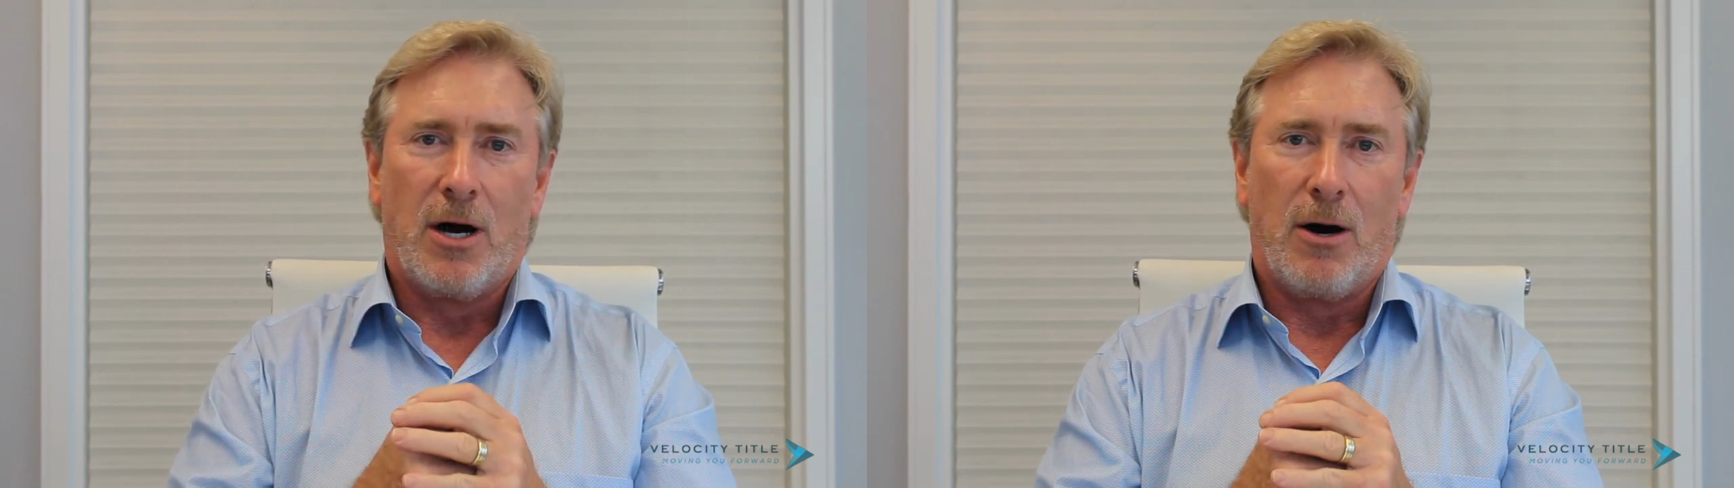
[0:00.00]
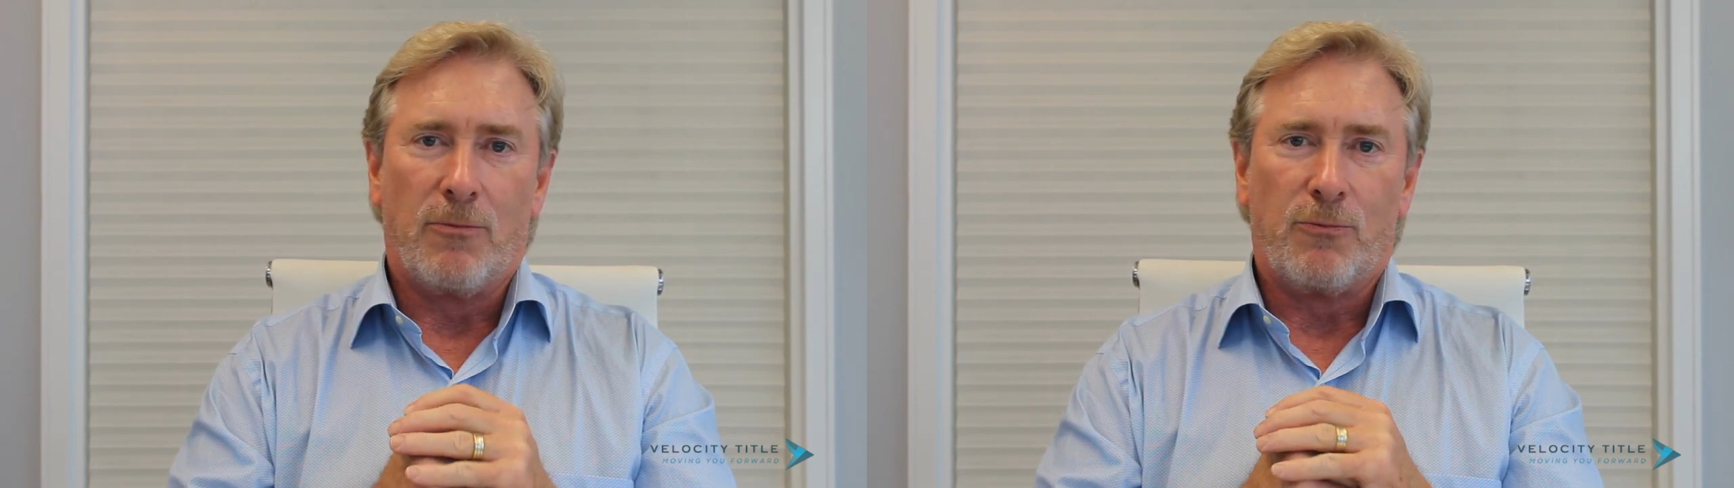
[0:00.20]

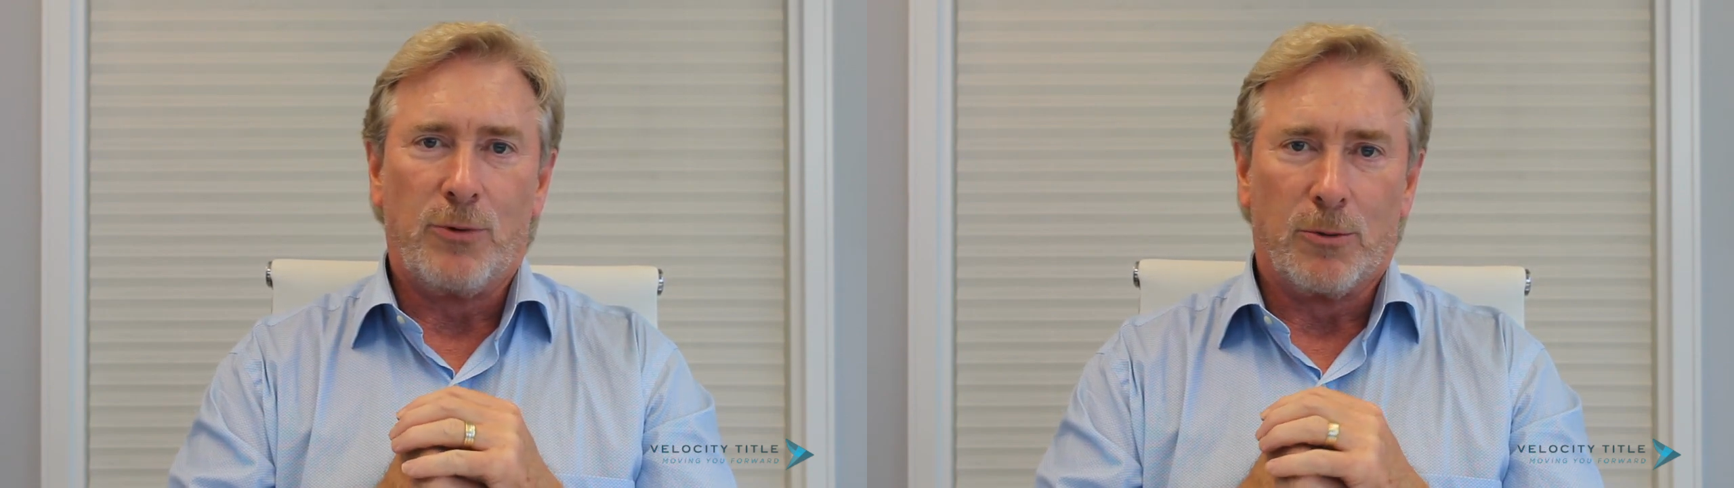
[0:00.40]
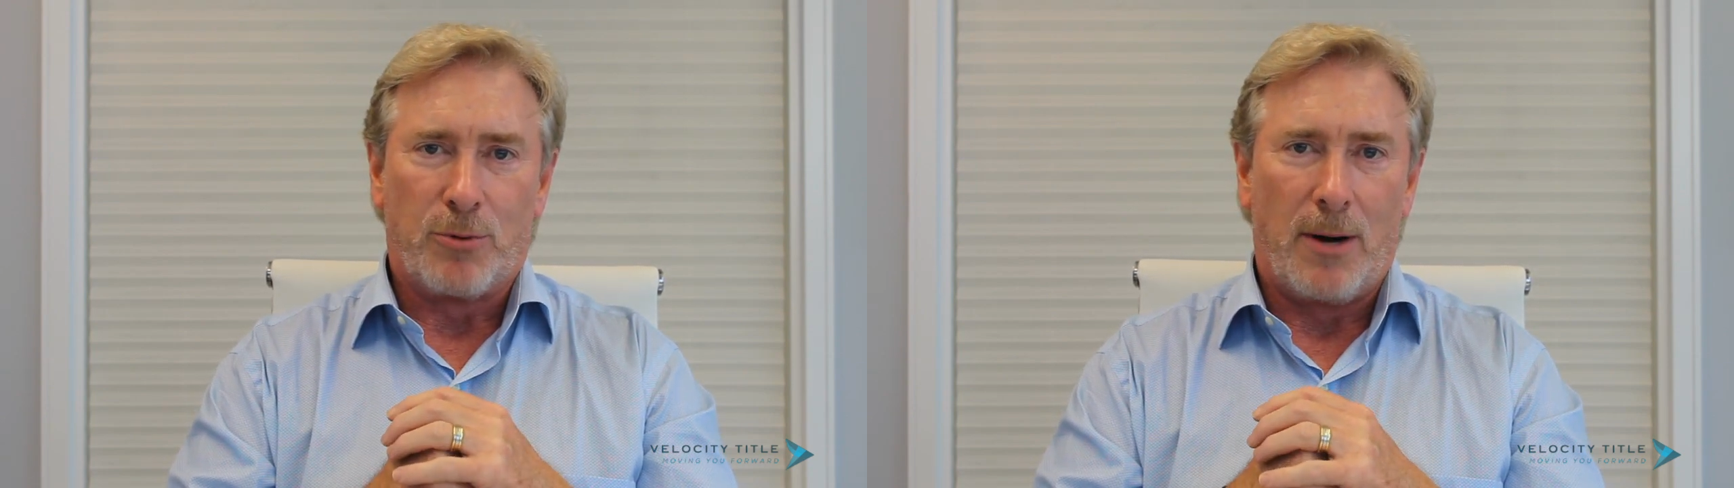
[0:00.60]
of
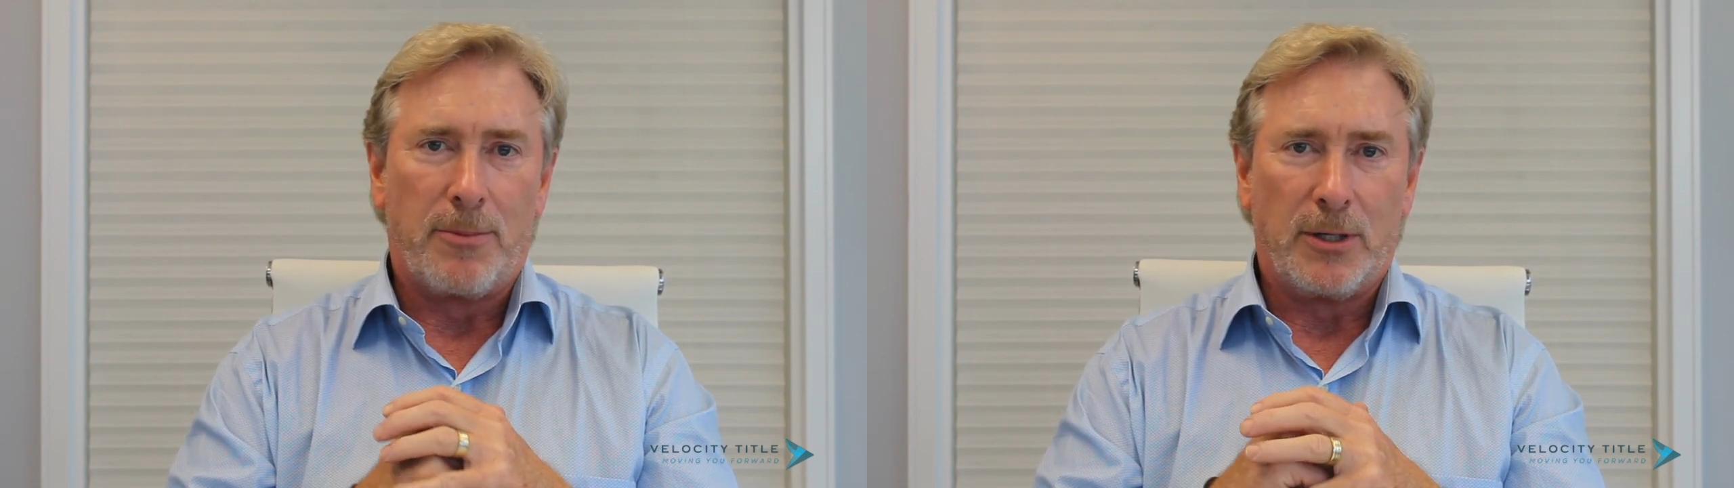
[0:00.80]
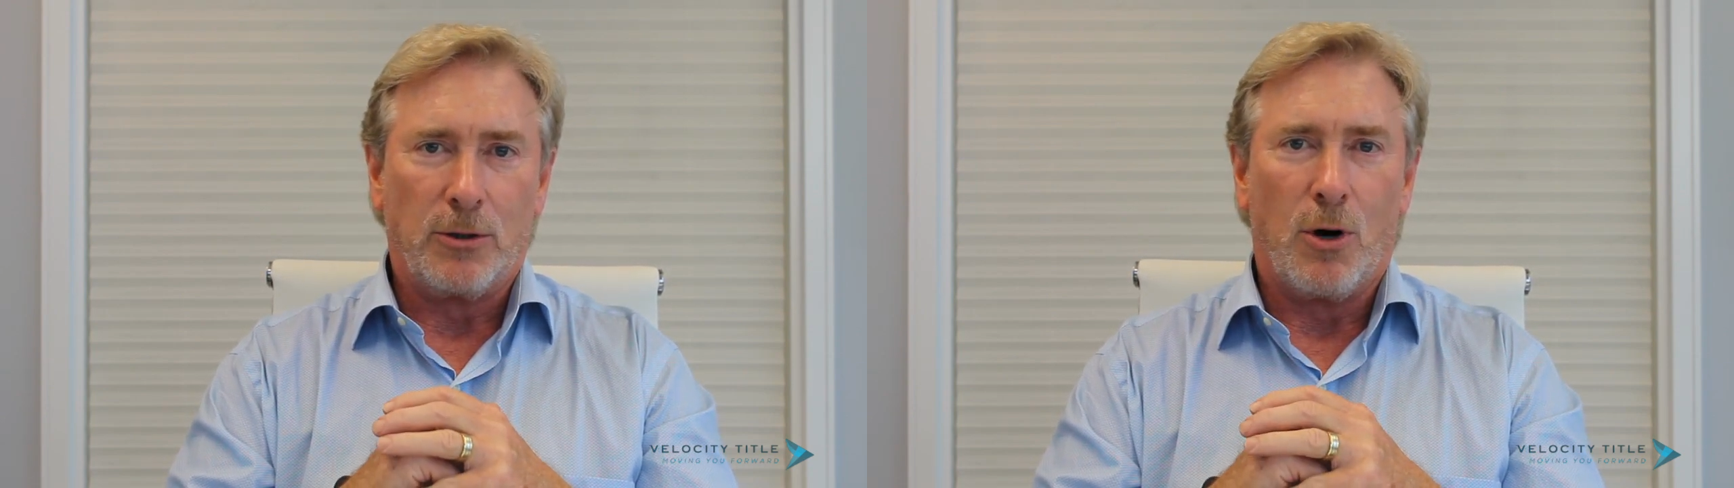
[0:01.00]
real
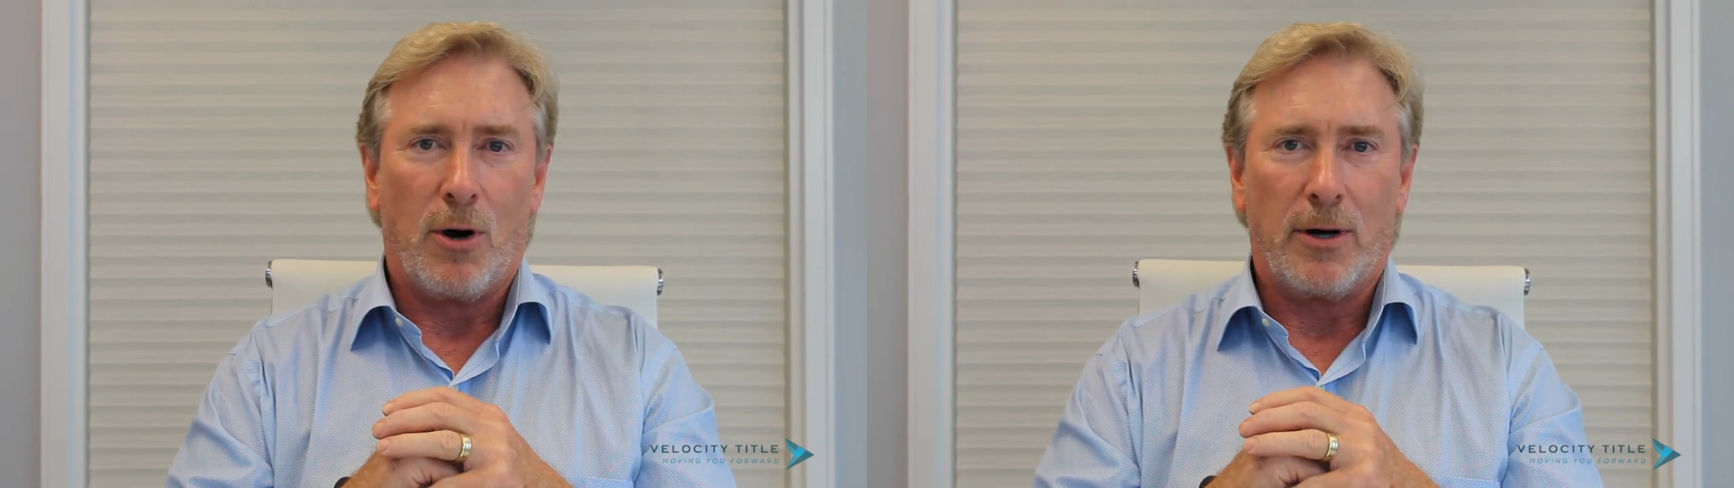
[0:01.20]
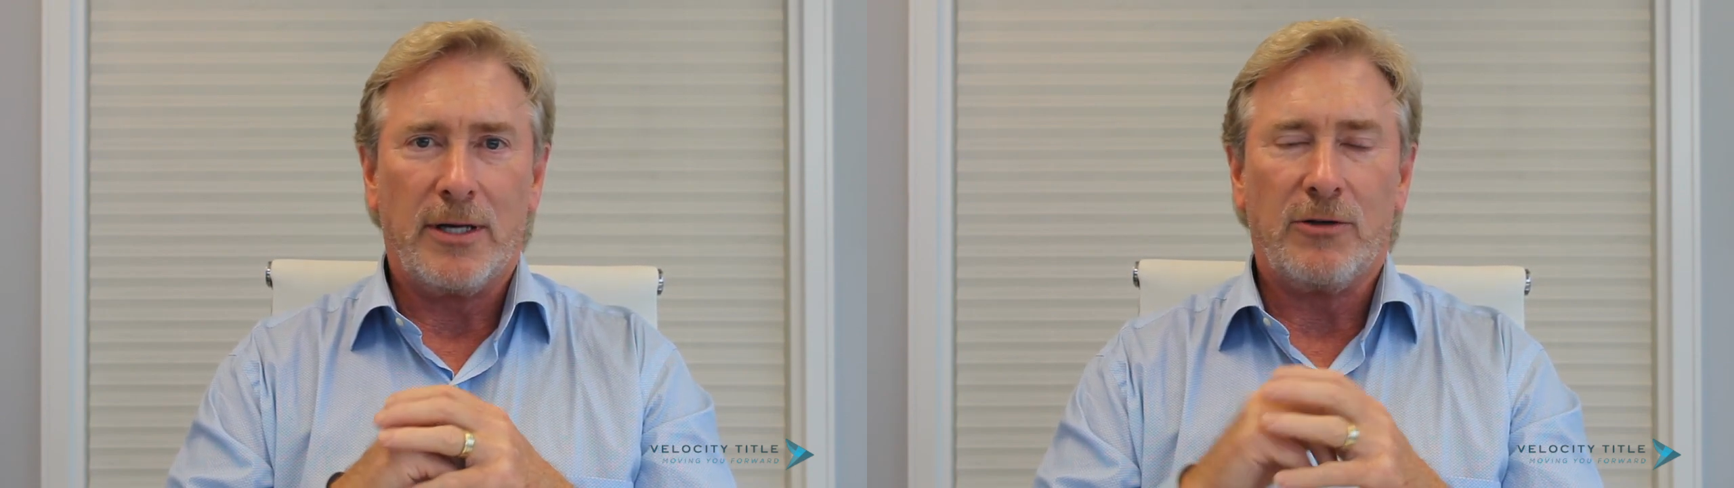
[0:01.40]
property law